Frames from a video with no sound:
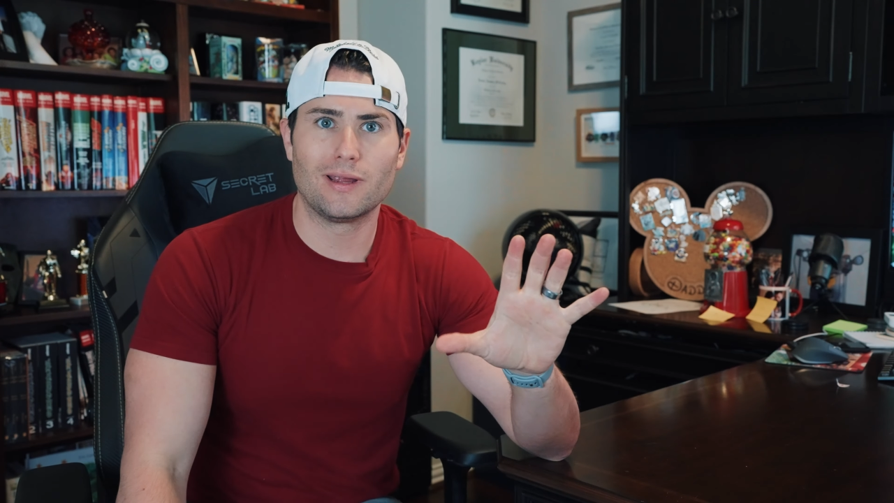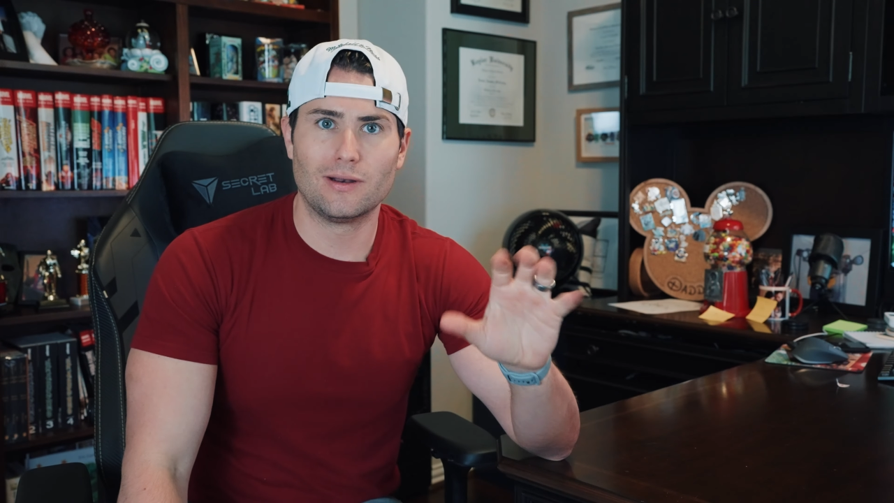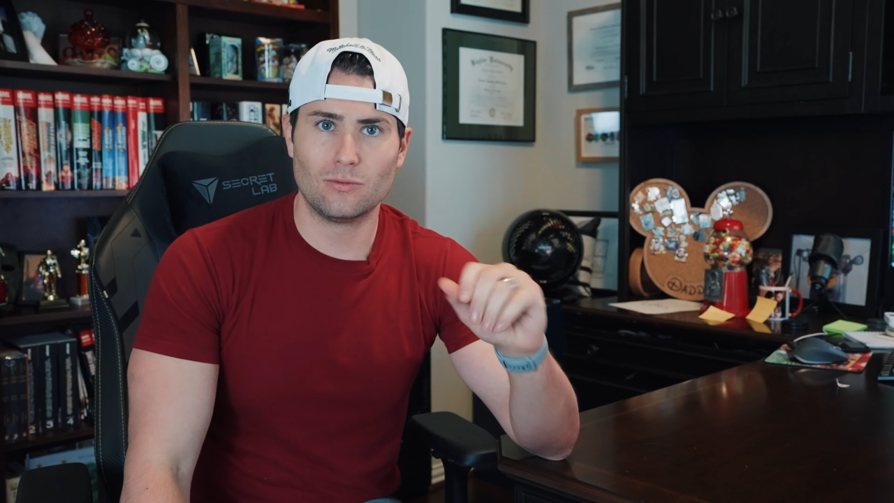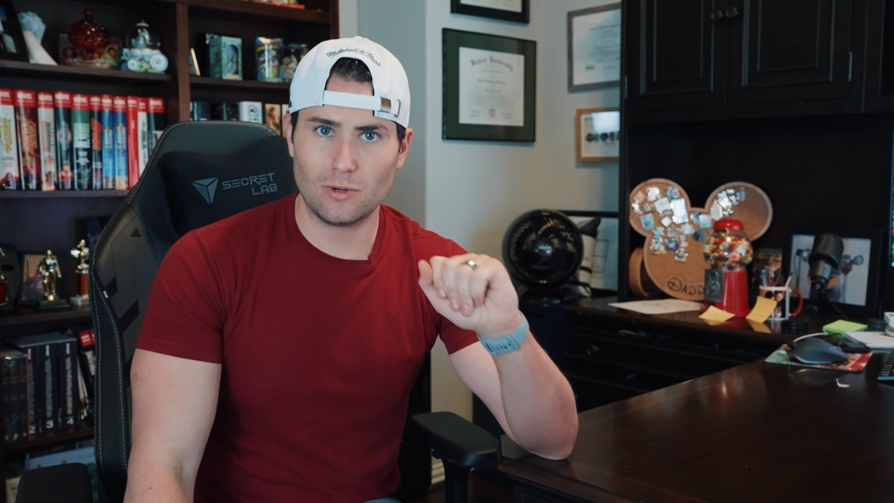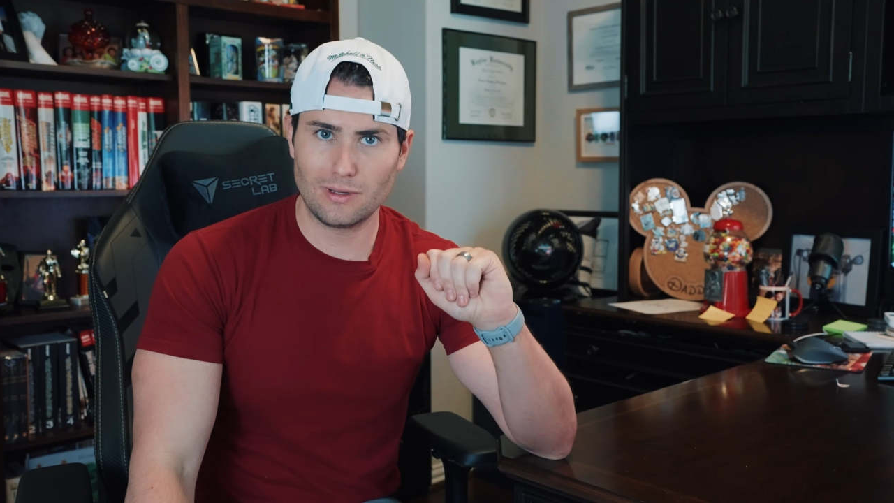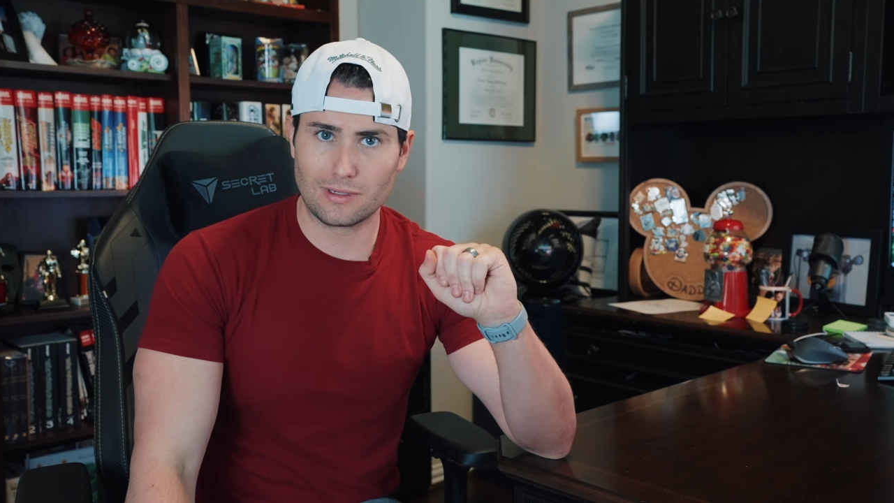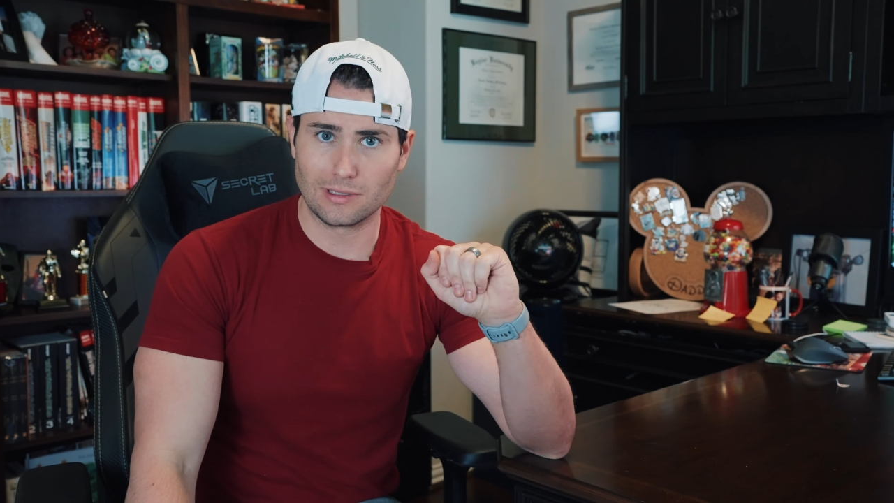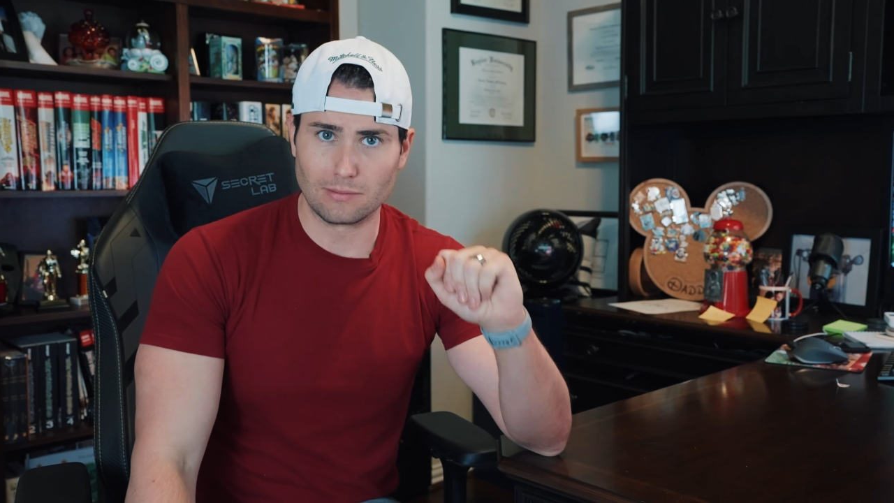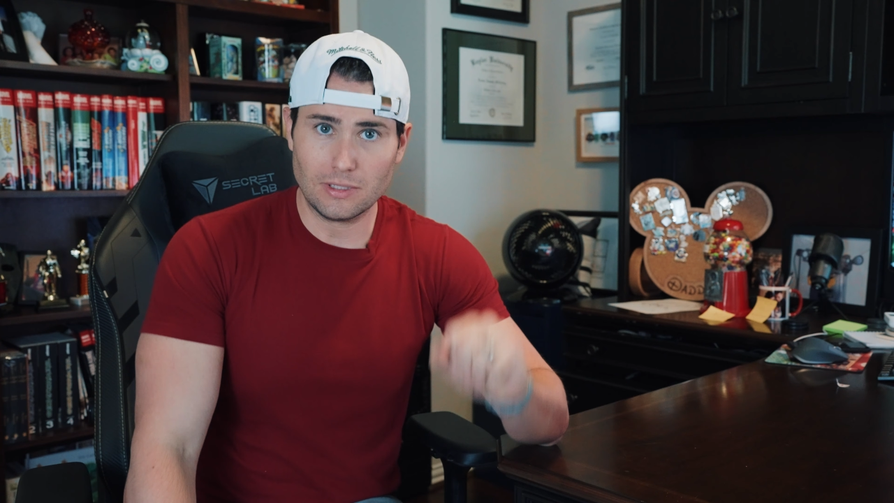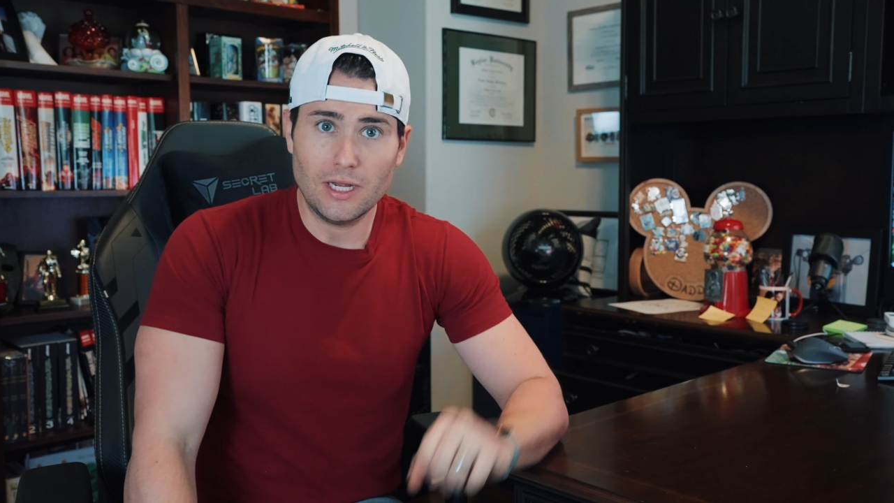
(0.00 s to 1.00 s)
and
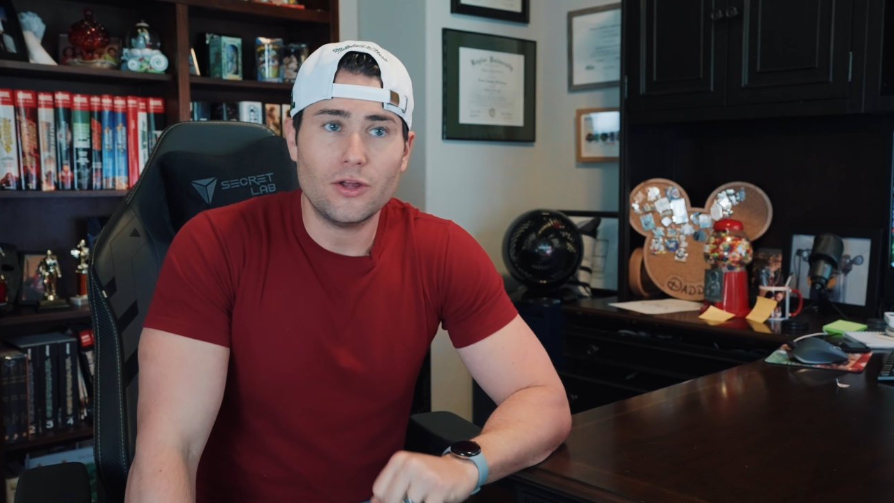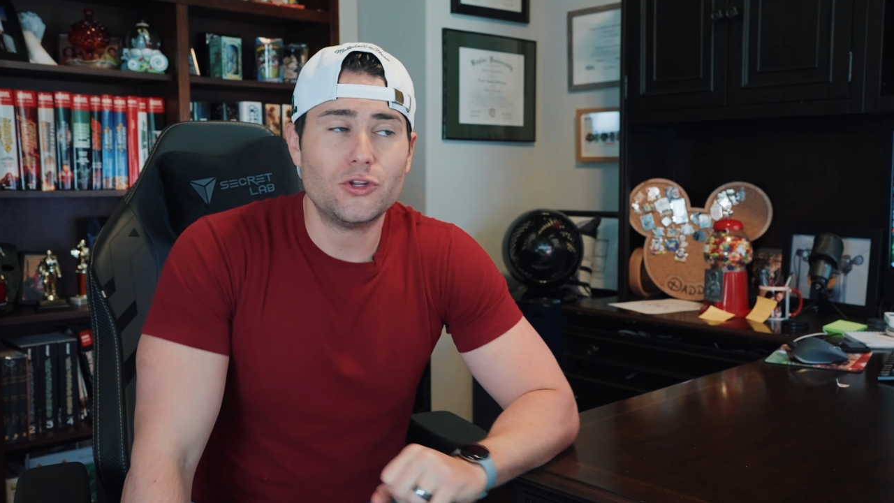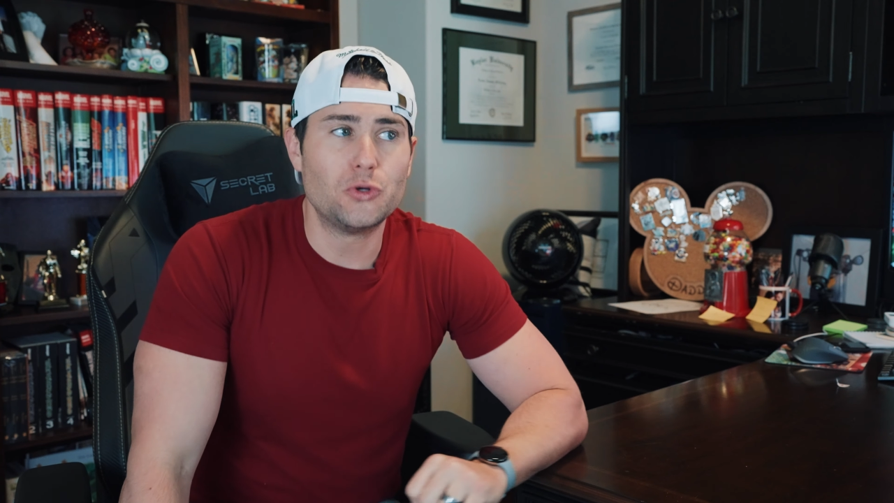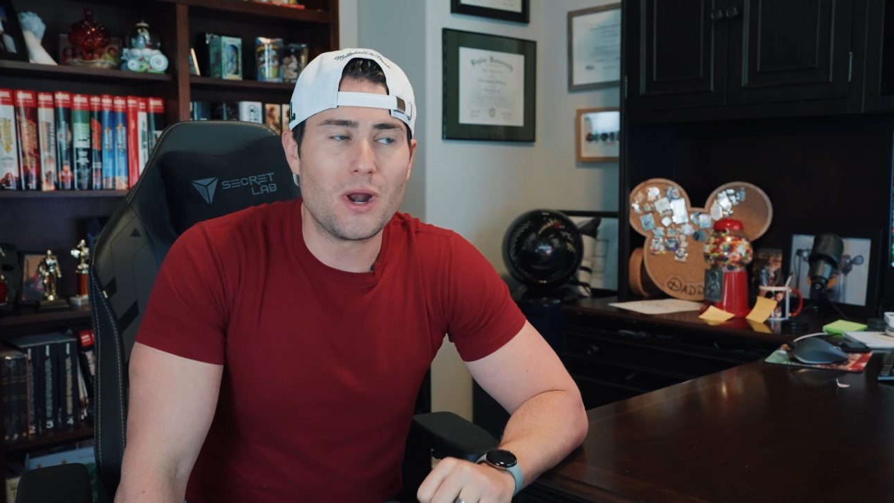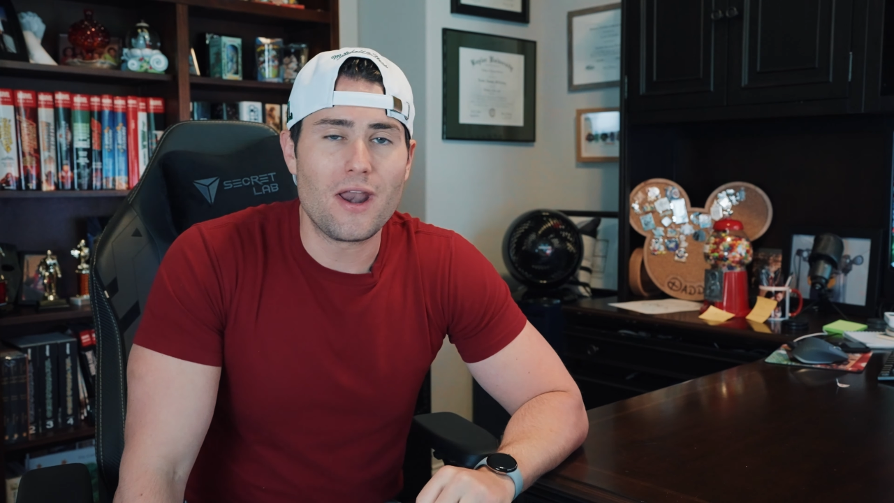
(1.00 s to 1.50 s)
welcome to